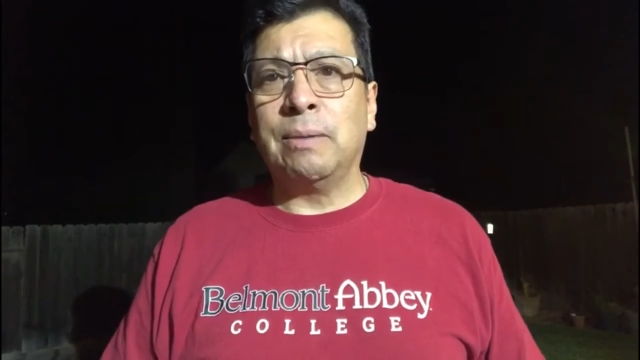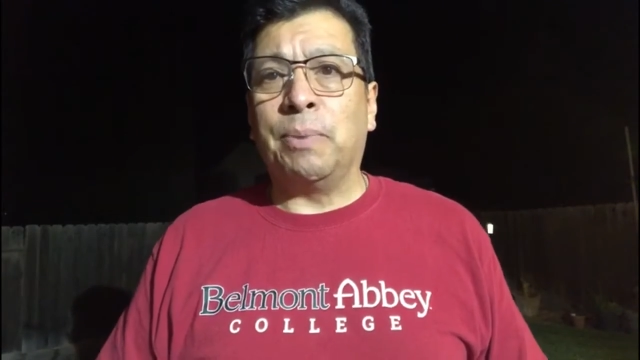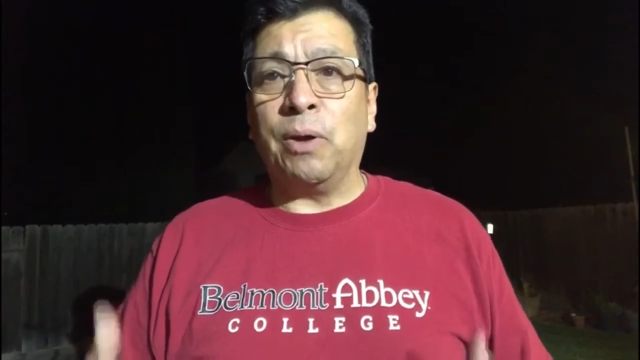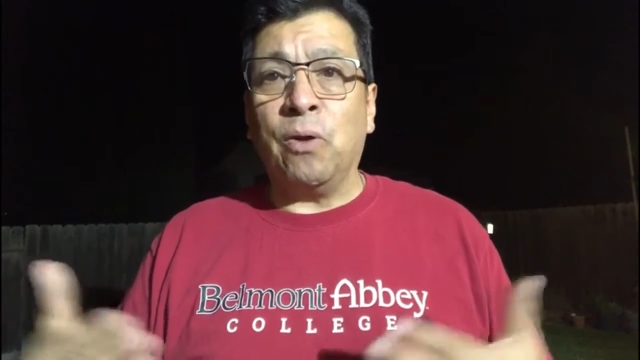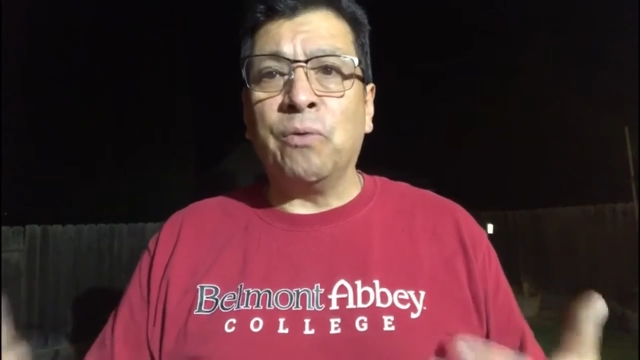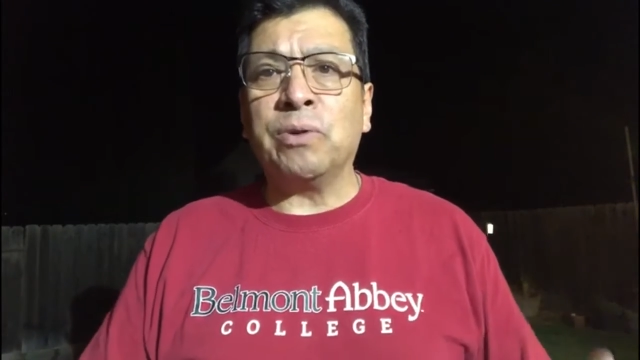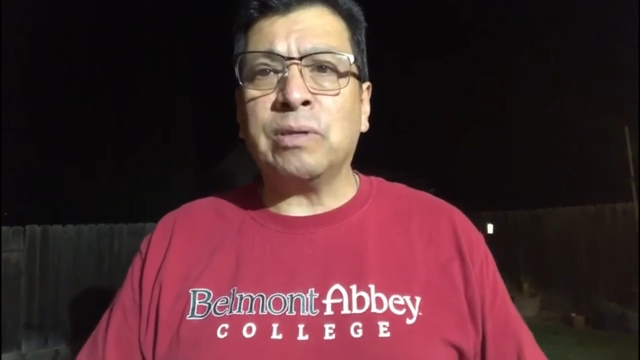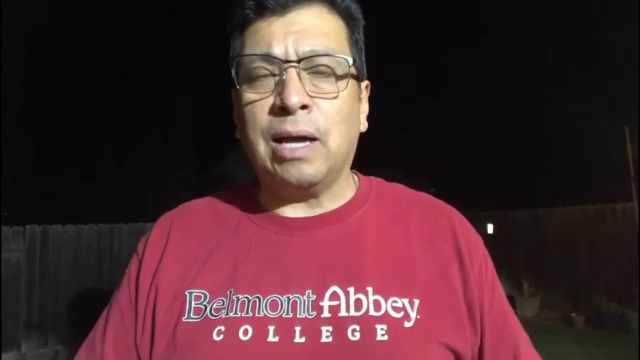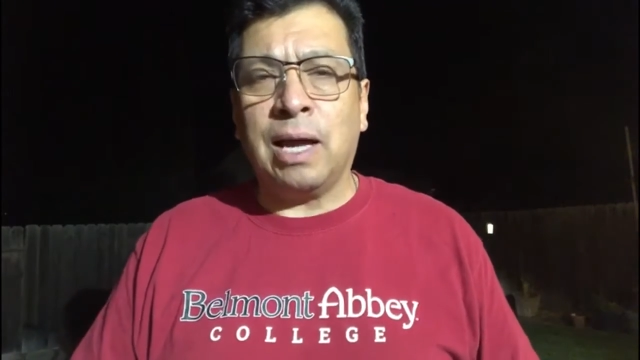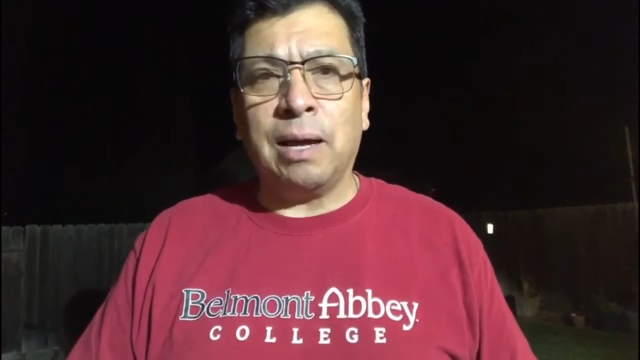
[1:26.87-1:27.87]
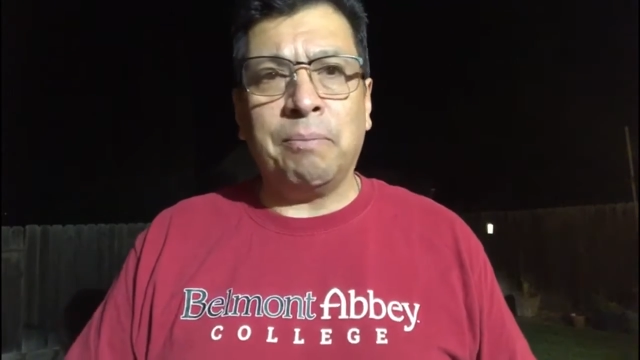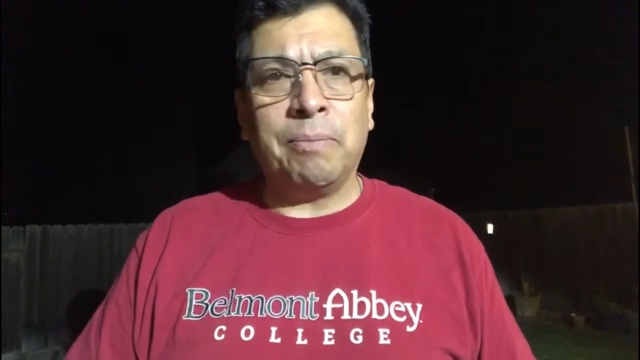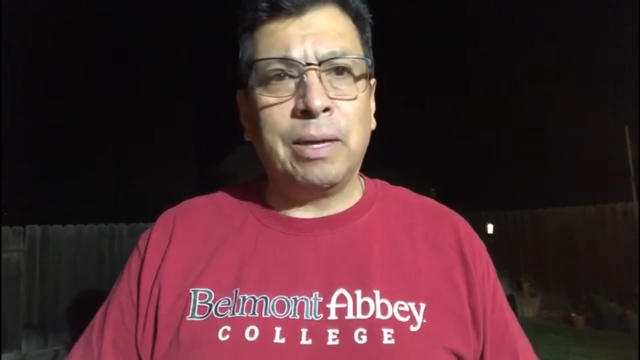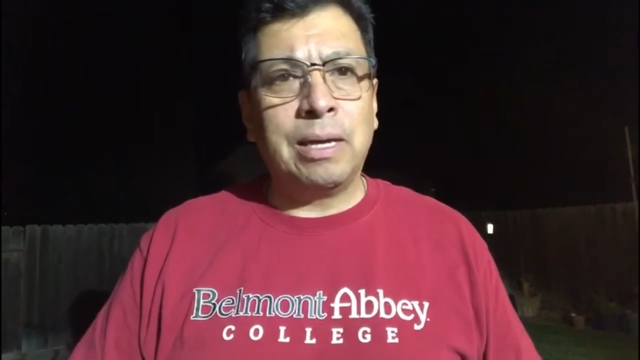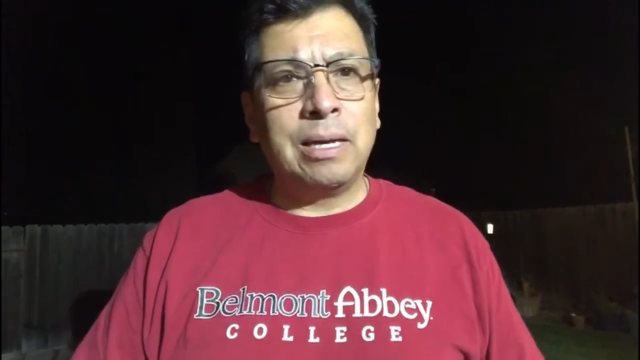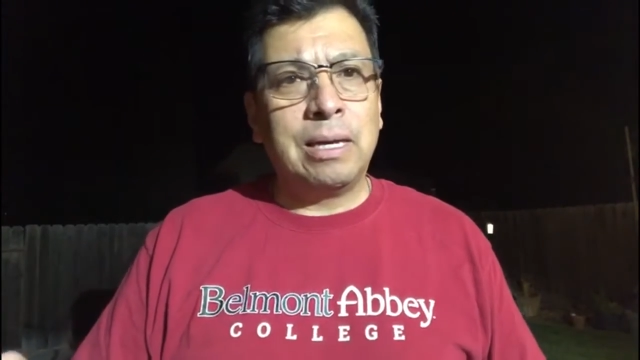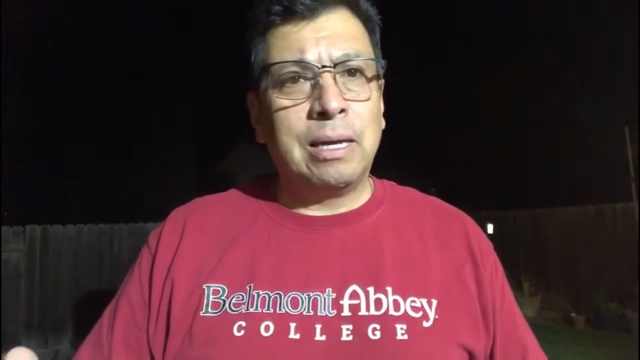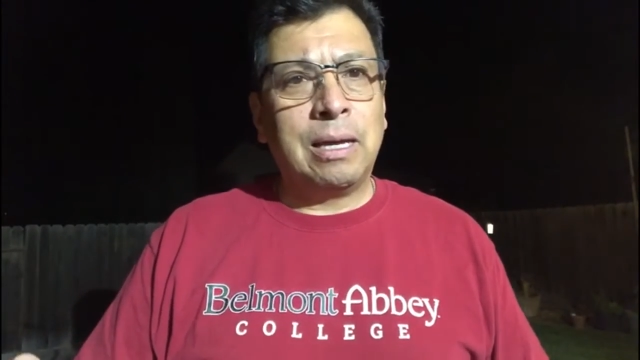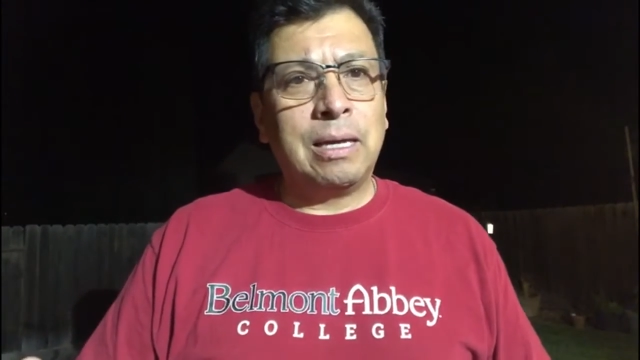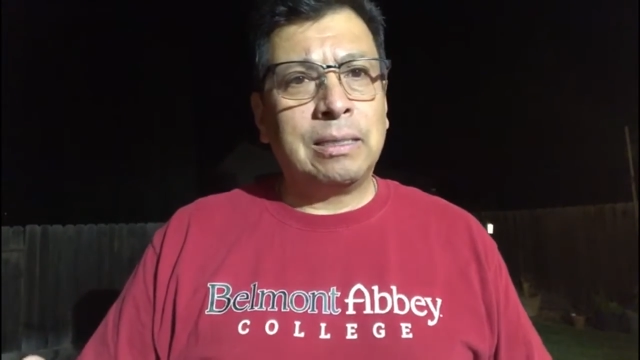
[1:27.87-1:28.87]
But over time,
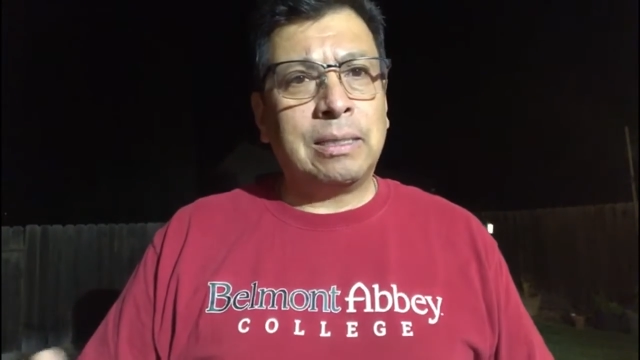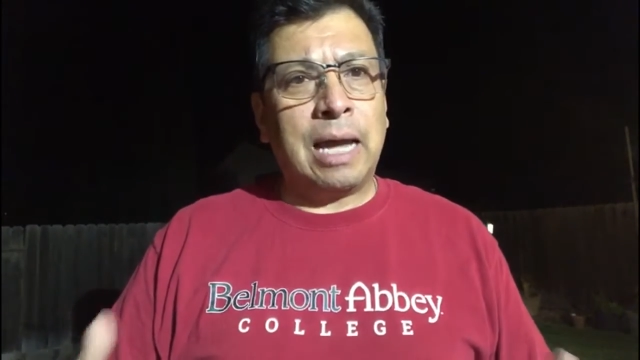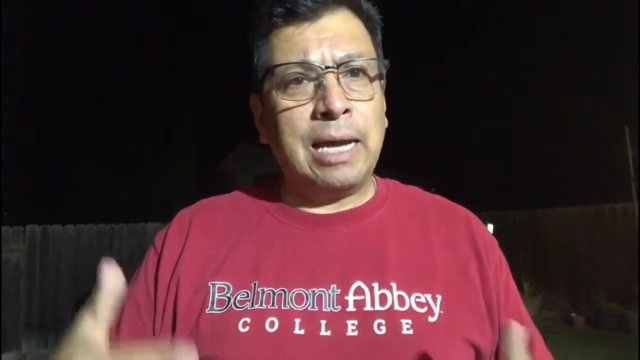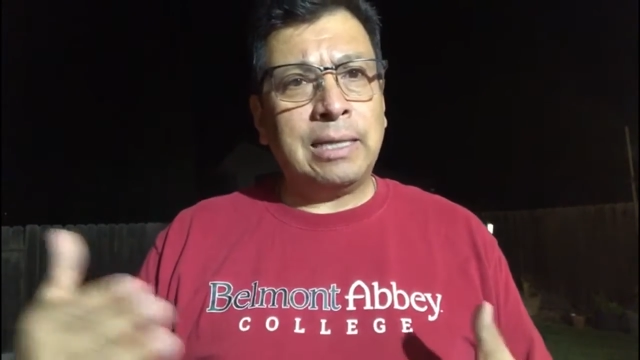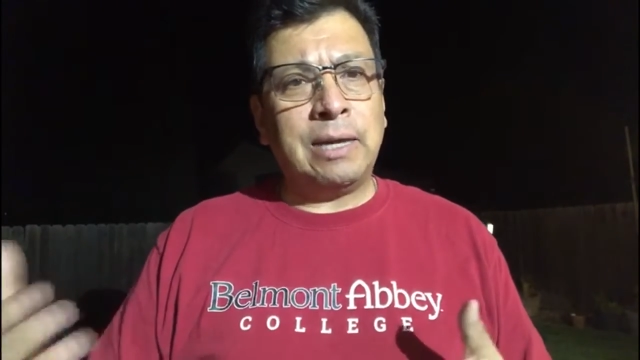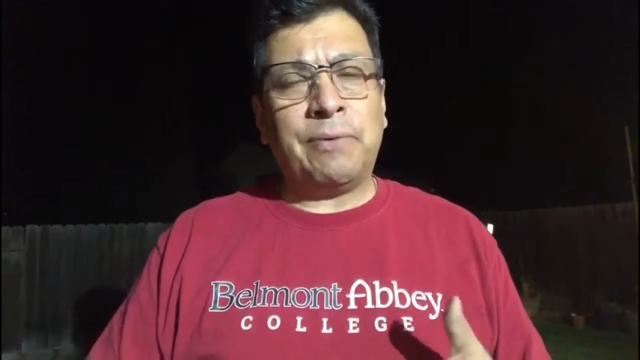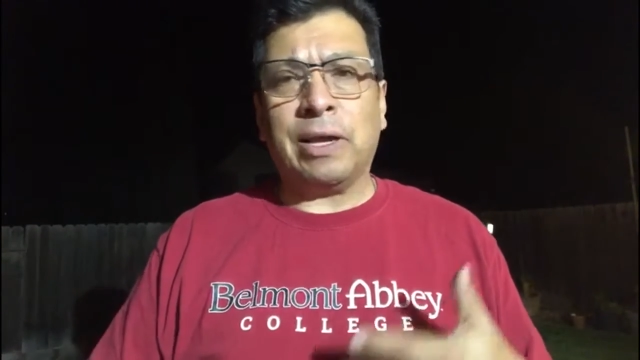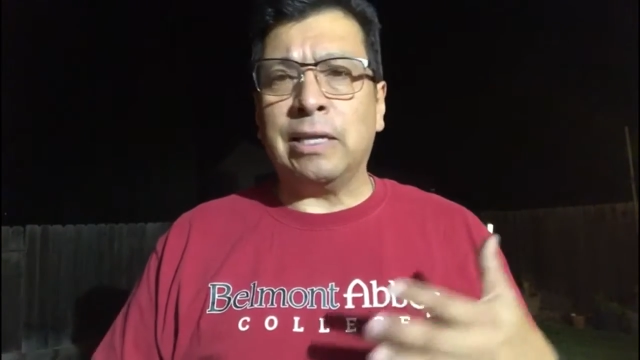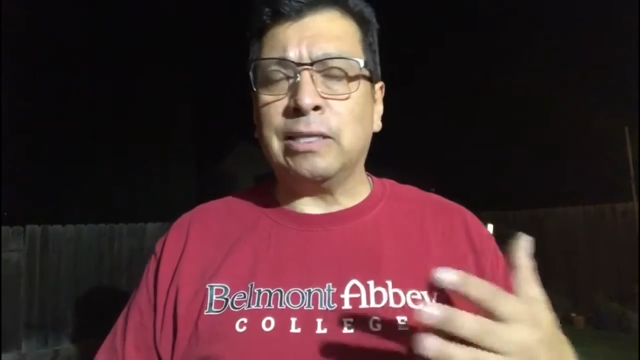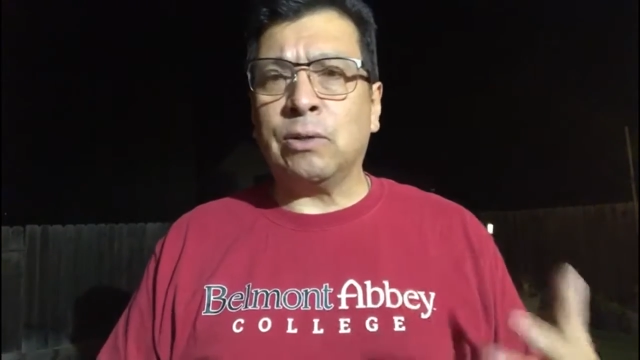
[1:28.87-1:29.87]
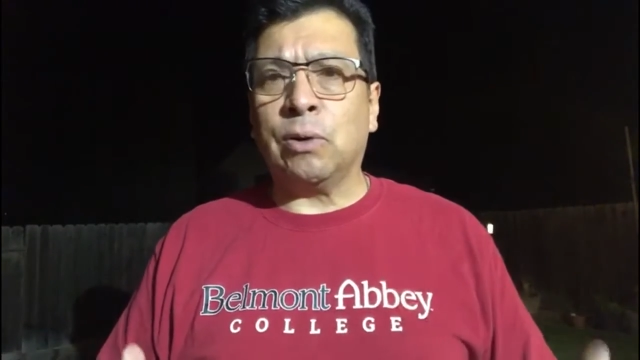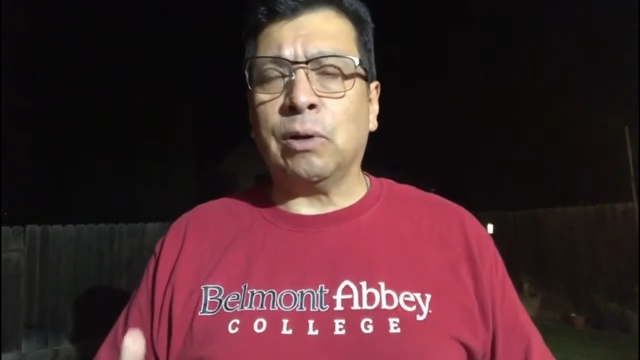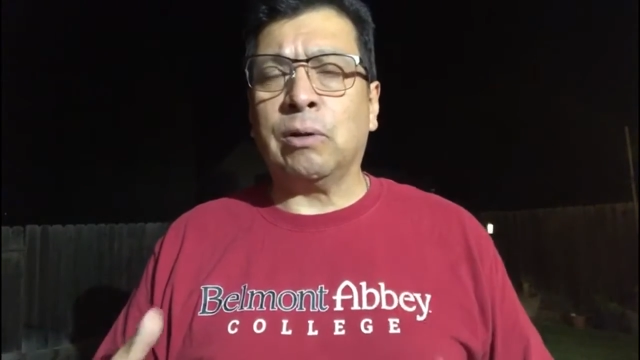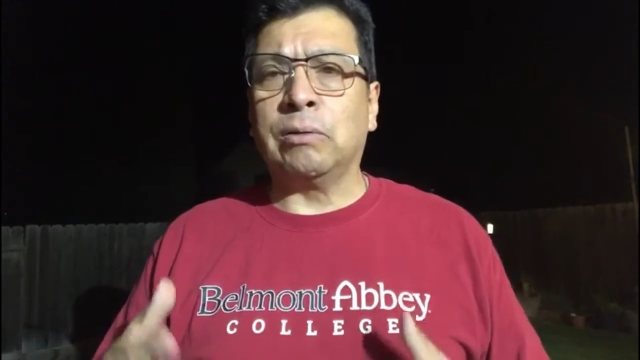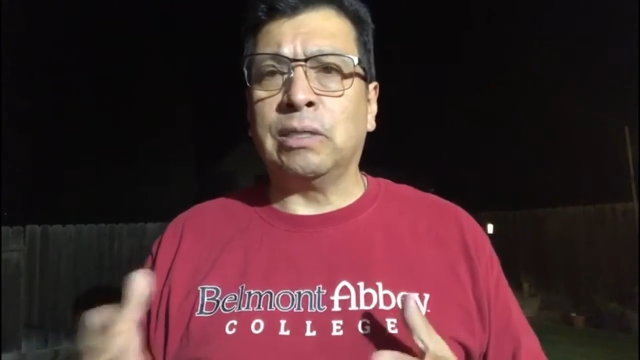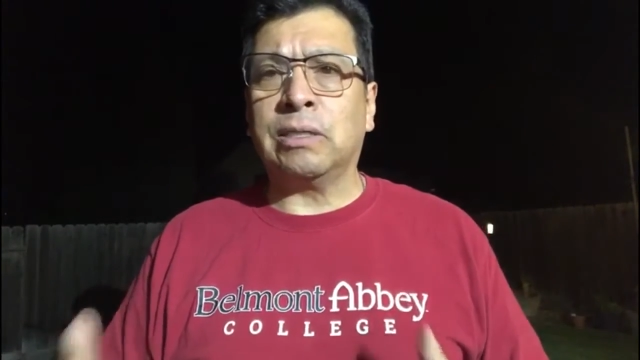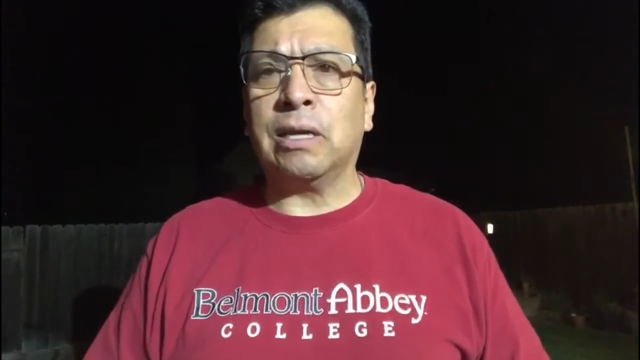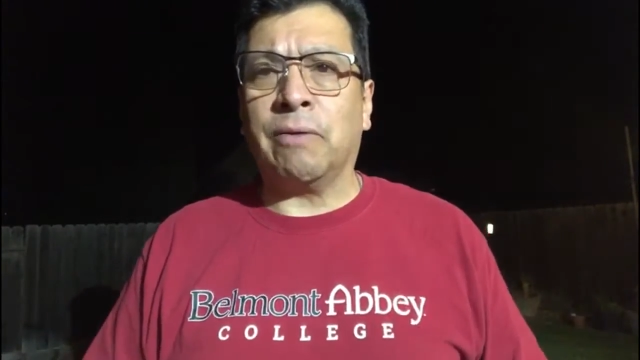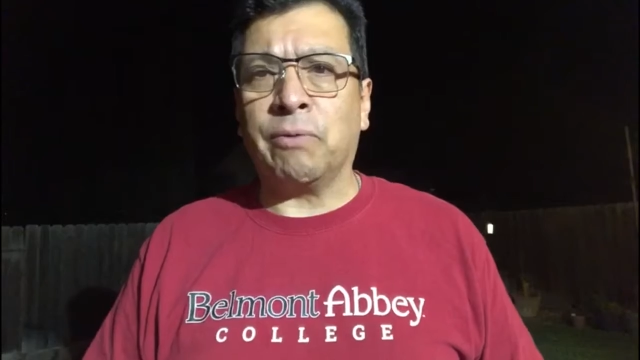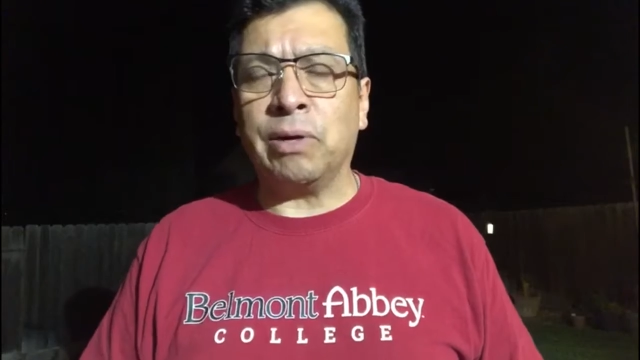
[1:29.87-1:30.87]
scientific and historical
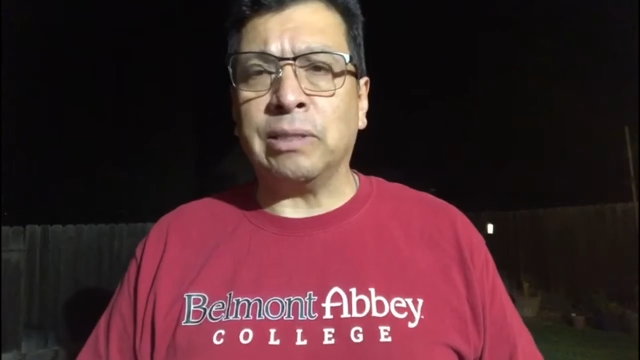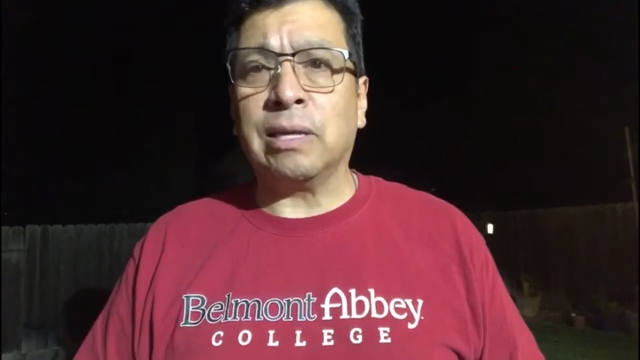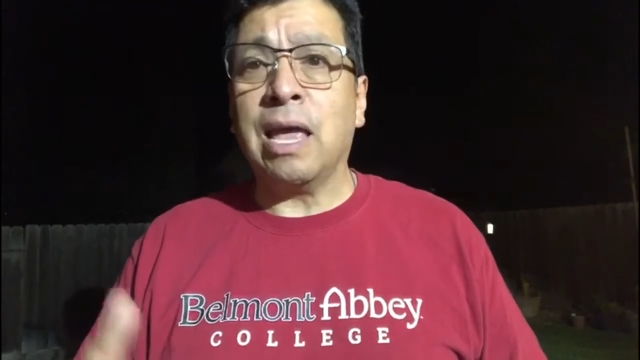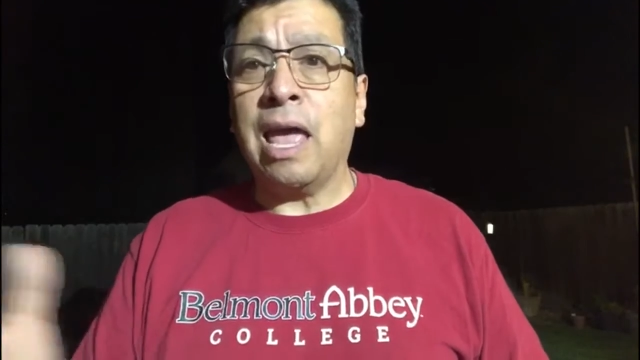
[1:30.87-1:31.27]
discoveries